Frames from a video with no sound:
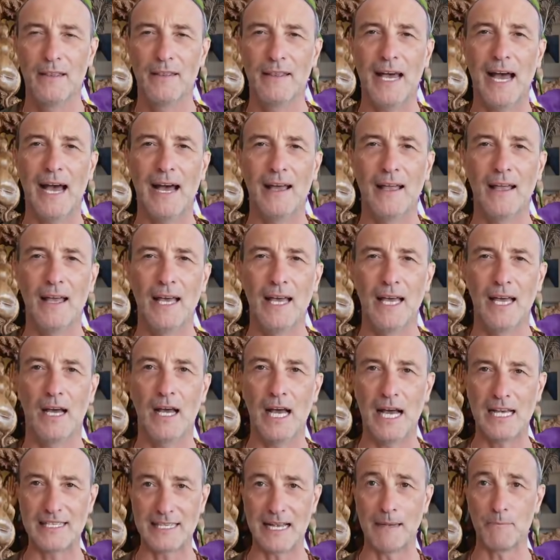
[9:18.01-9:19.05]
that uh,
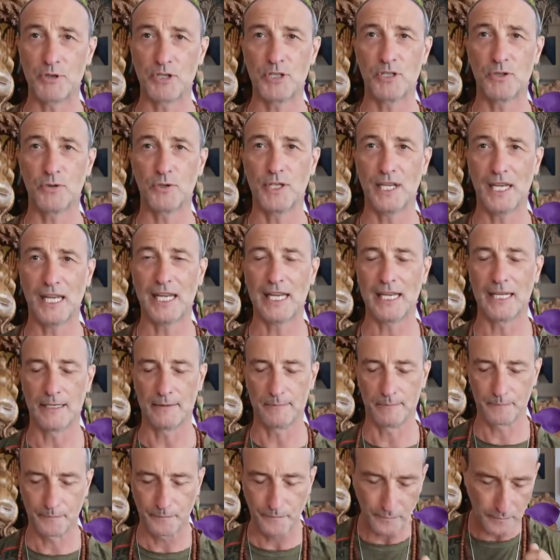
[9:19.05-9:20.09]
as I'm stood here,
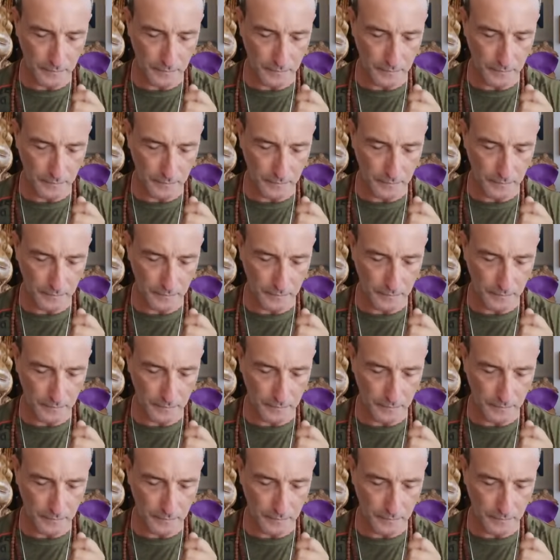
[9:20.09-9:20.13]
